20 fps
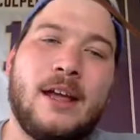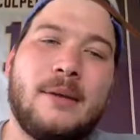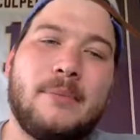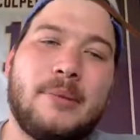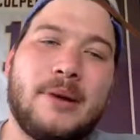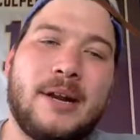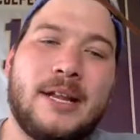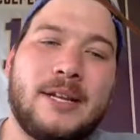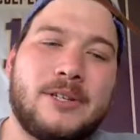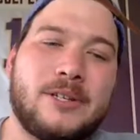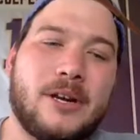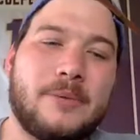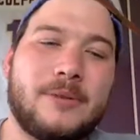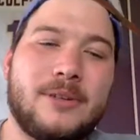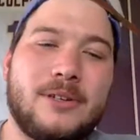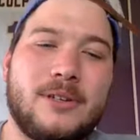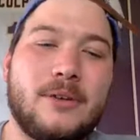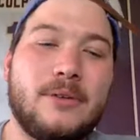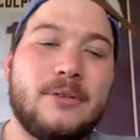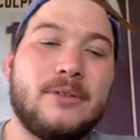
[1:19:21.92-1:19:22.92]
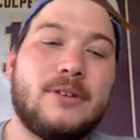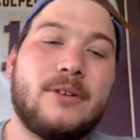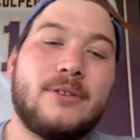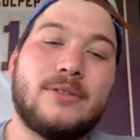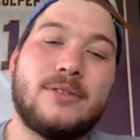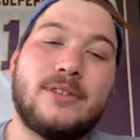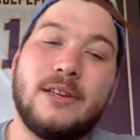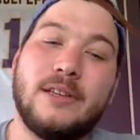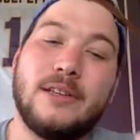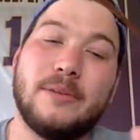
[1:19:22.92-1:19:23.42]
but hey, Chubsy, don't don't
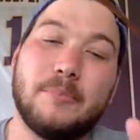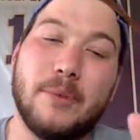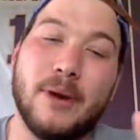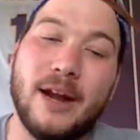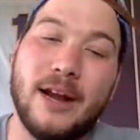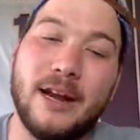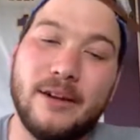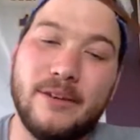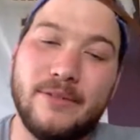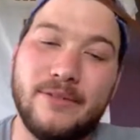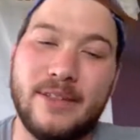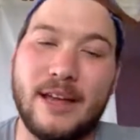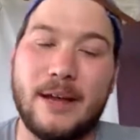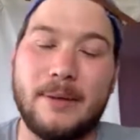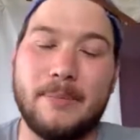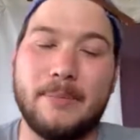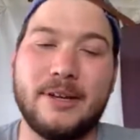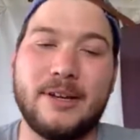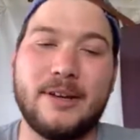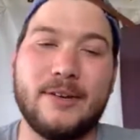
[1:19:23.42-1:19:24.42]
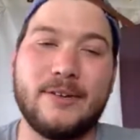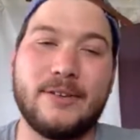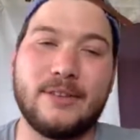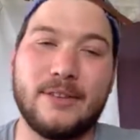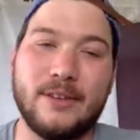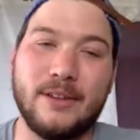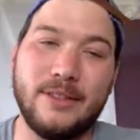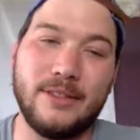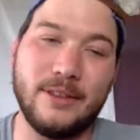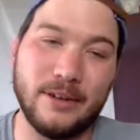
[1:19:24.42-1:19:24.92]
say the brand of that because
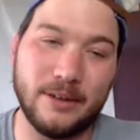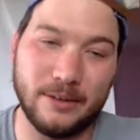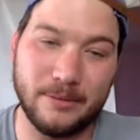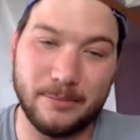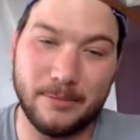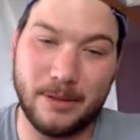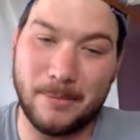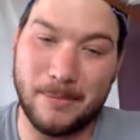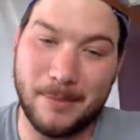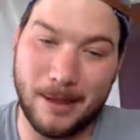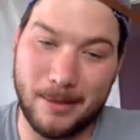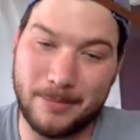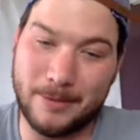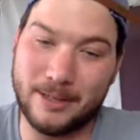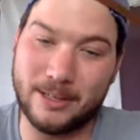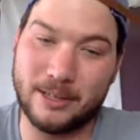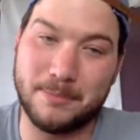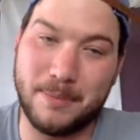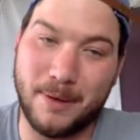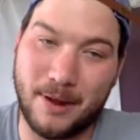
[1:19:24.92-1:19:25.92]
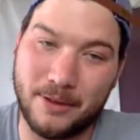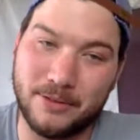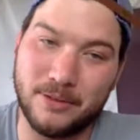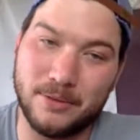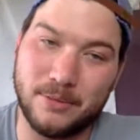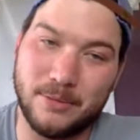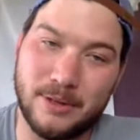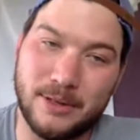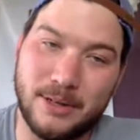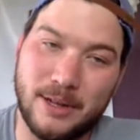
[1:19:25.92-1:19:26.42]
they're they may be a sponsor
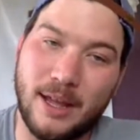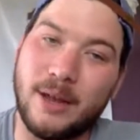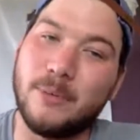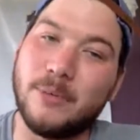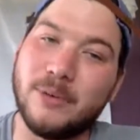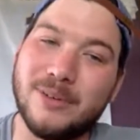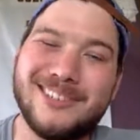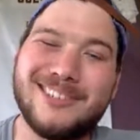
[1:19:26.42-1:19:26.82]
one day. What